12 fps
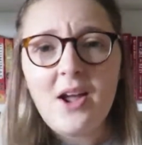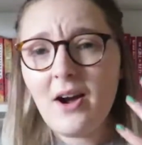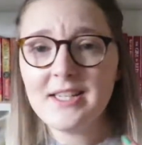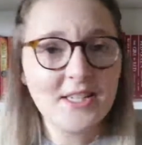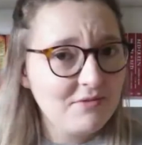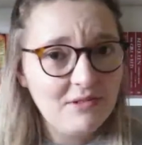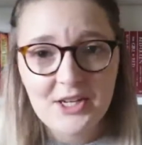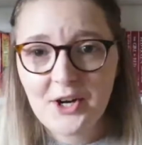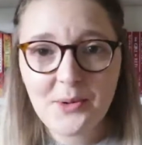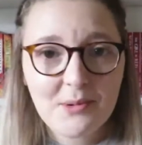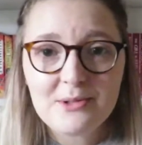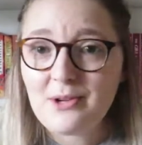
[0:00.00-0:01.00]
I didn't really
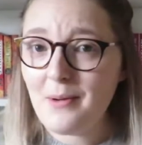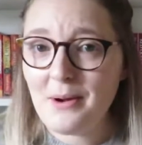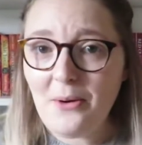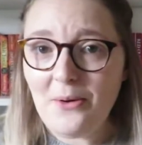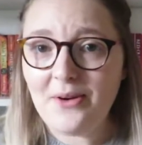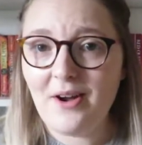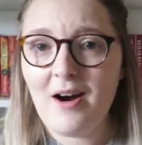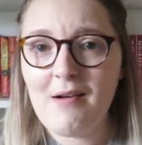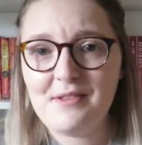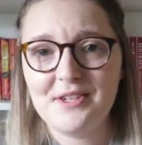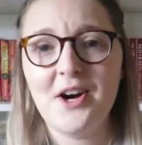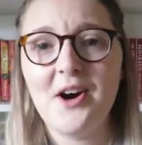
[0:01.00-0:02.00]
know what was going on
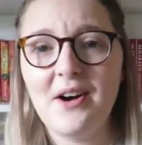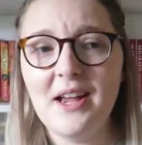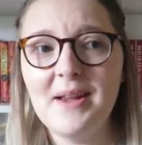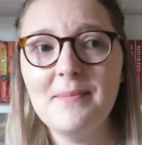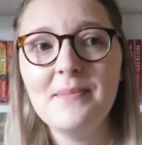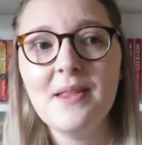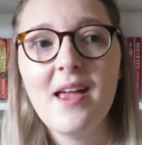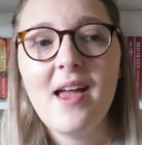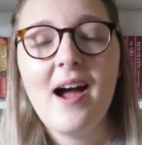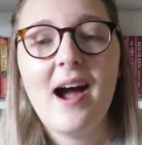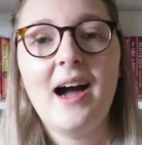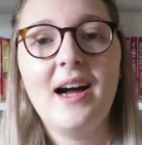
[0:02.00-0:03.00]
half the time,
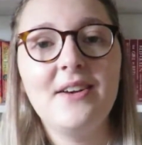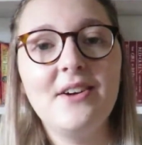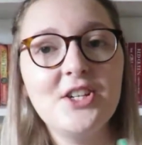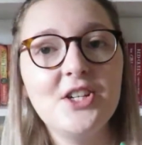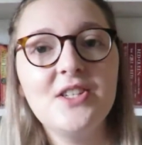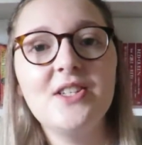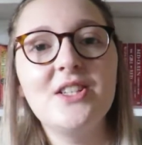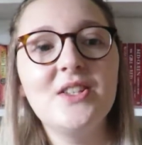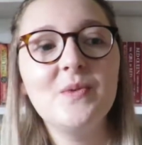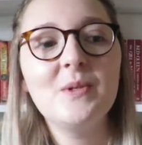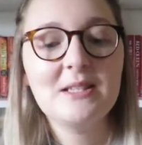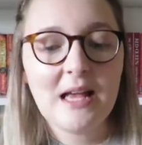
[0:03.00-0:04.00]
and I just
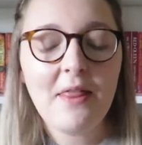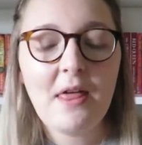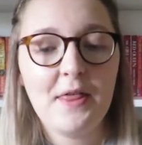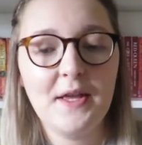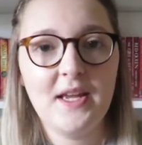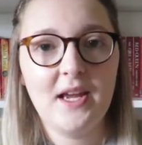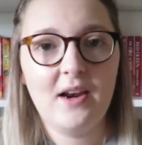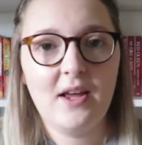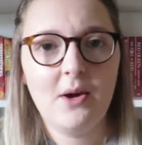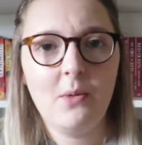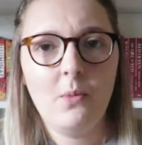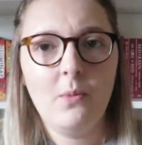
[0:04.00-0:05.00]
was sat there thinking
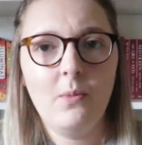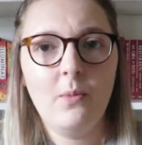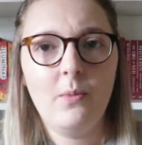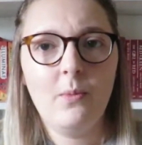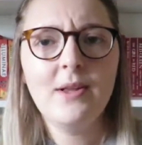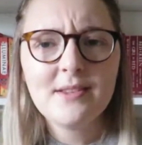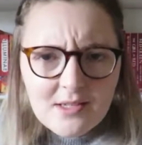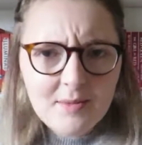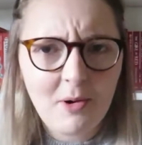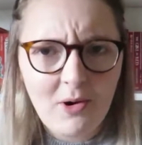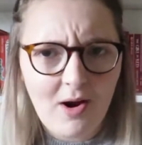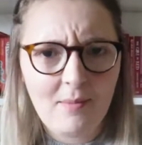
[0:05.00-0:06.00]
like, when does the
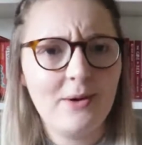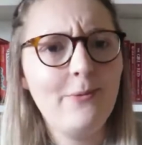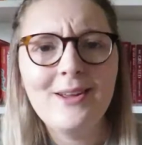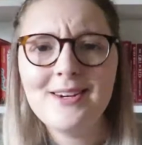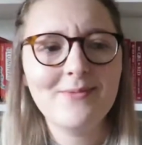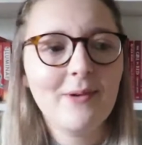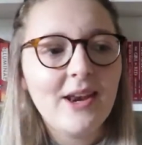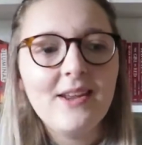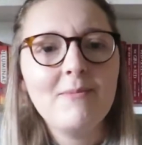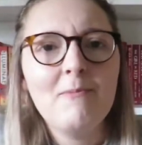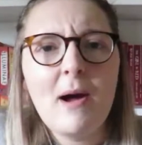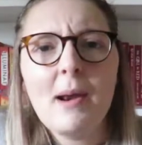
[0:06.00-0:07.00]
plot come in? When
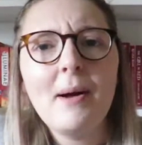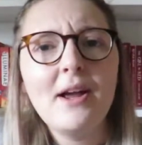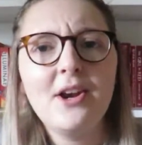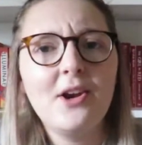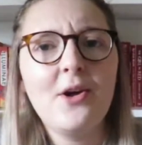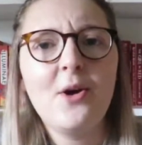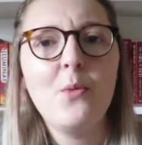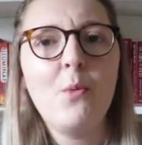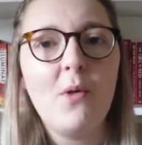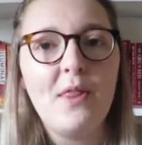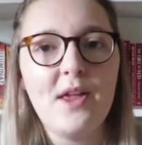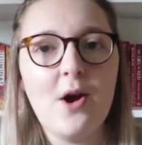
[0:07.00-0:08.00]
am I going to know
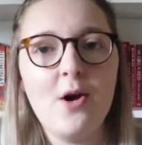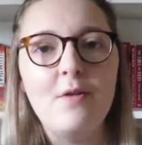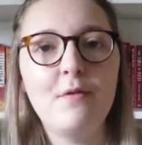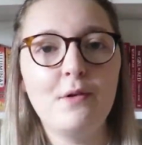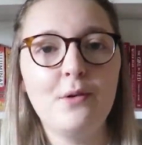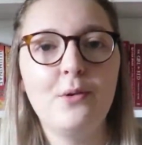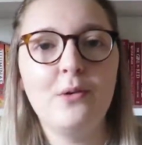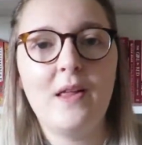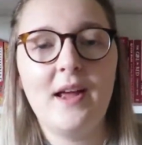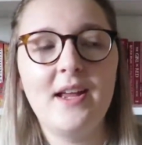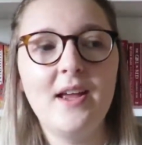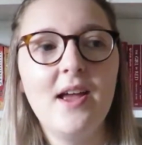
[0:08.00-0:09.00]
what the overall
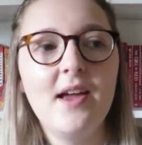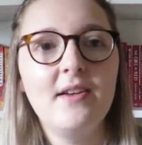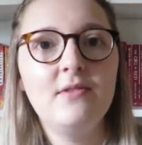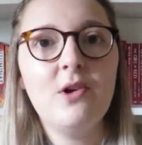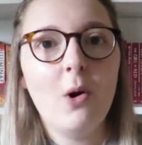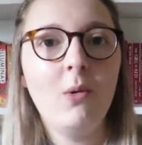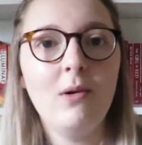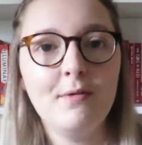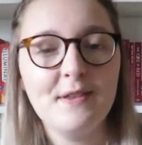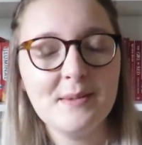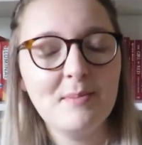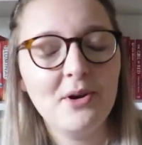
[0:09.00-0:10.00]
like goal
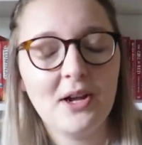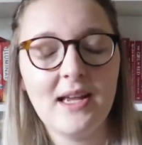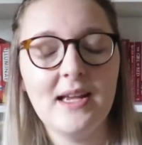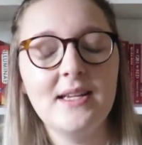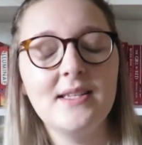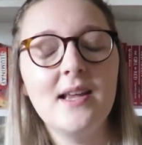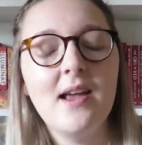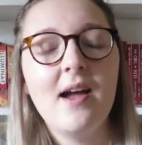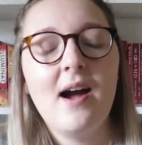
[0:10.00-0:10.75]
of this book is?